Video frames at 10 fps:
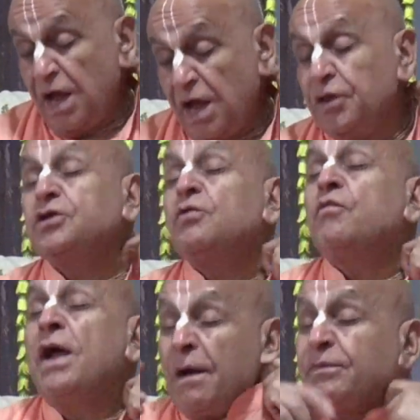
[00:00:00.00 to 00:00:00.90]
This is
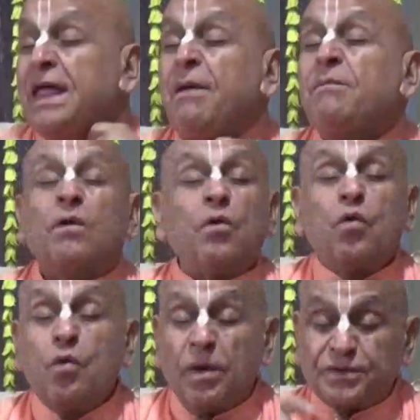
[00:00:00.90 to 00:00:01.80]
one of them
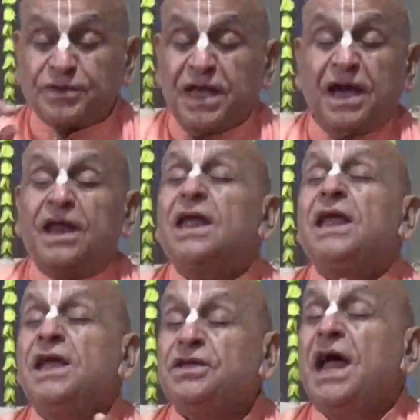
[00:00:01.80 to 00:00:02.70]
who was there.
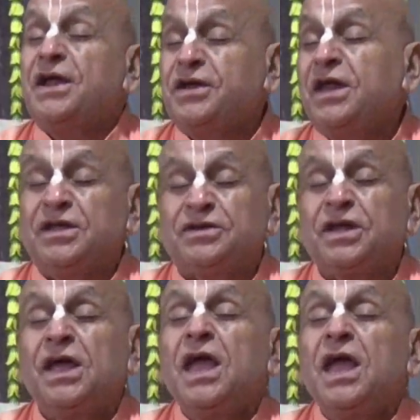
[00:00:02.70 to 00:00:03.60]
He is writing this
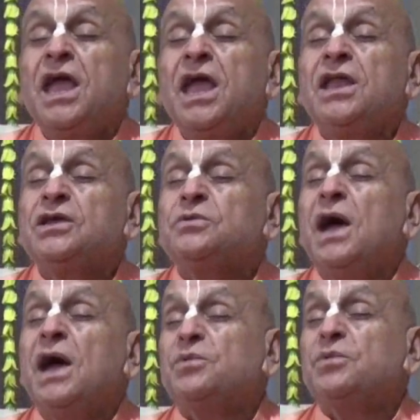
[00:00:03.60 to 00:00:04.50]
in his
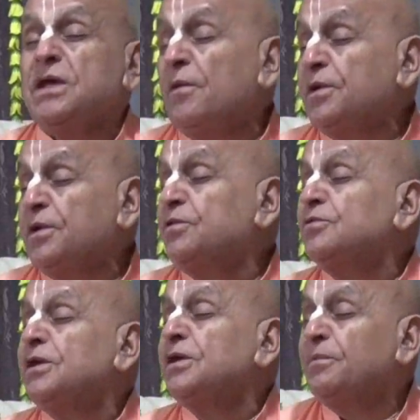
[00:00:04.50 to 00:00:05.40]
Vyas Puja offering to
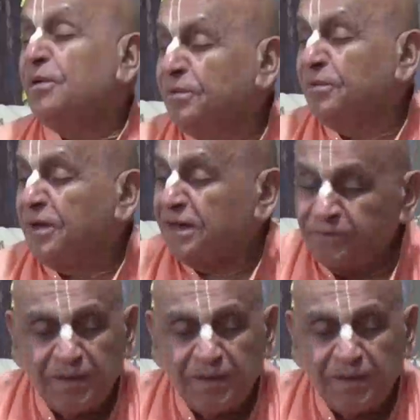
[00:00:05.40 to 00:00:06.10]
Srila Prabhupada.